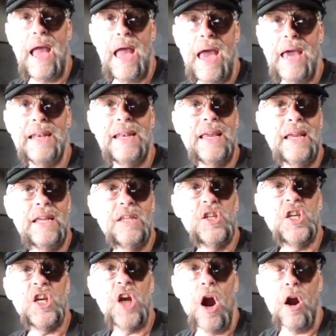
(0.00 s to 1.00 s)
an E
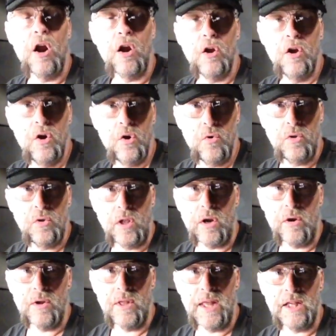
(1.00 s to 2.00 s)
G R
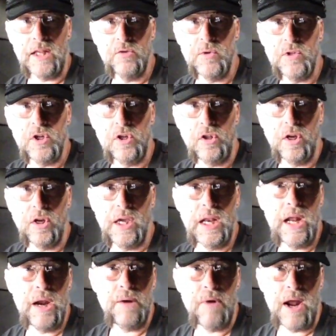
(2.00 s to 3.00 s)
cooler, and that's what you're
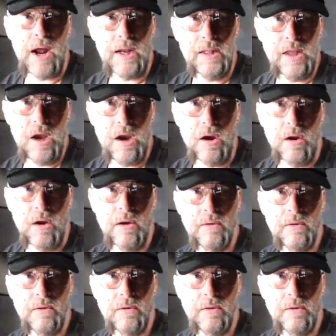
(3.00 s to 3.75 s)
looking at right there.